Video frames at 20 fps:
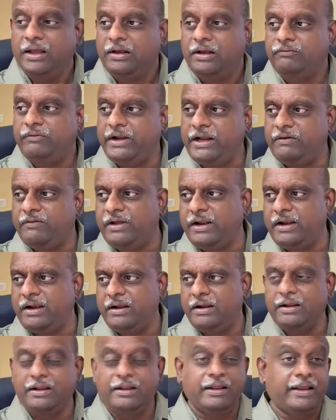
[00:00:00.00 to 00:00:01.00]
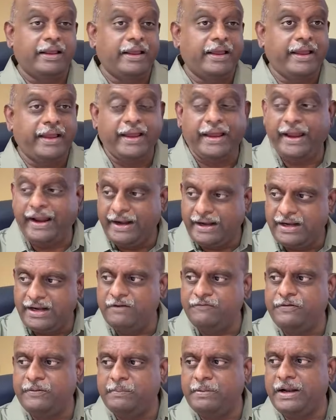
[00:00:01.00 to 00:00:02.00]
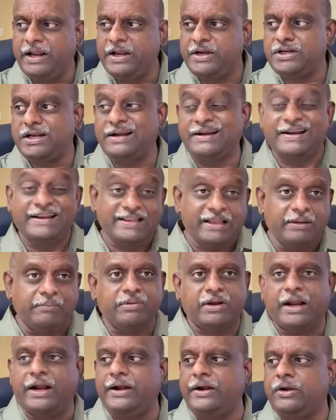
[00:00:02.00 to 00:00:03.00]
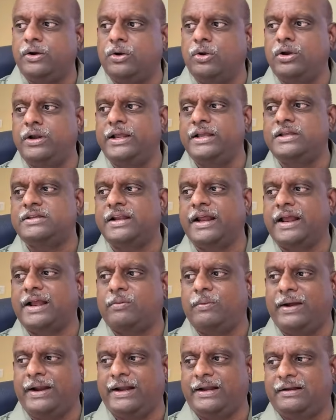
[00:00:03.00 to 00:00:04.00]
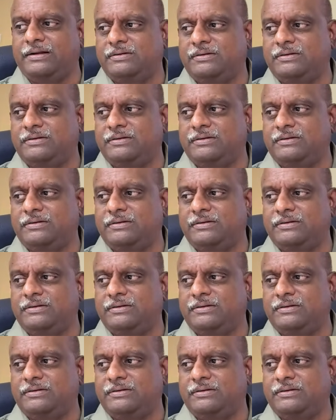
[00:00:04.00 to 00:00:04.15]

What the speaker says: Whenever atrial fibrillation rhythm control is required,